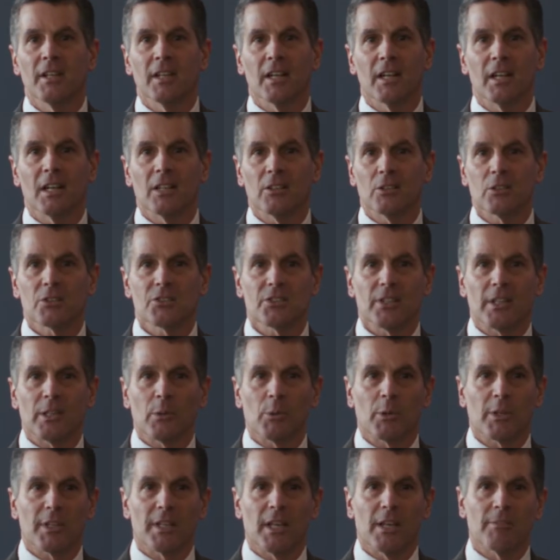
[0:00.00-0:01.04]
Looks like
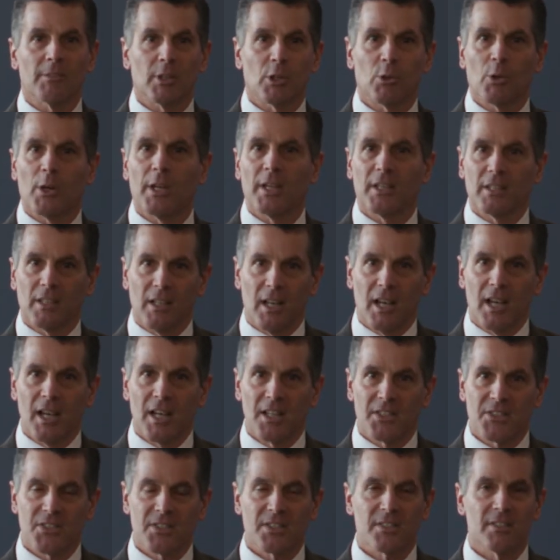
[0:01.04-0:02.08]
we're going to have a great
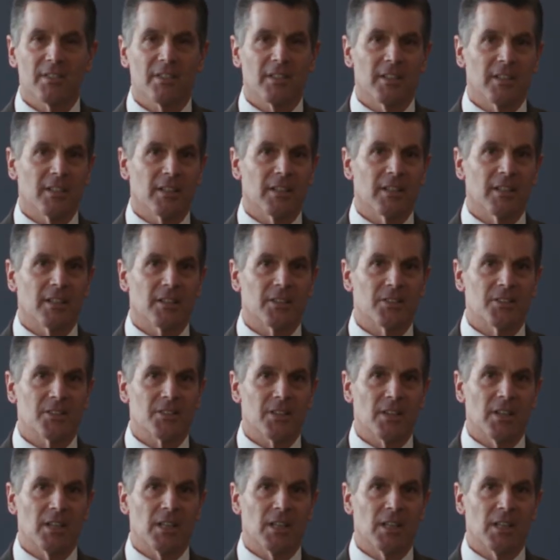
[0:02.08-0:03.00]
class, and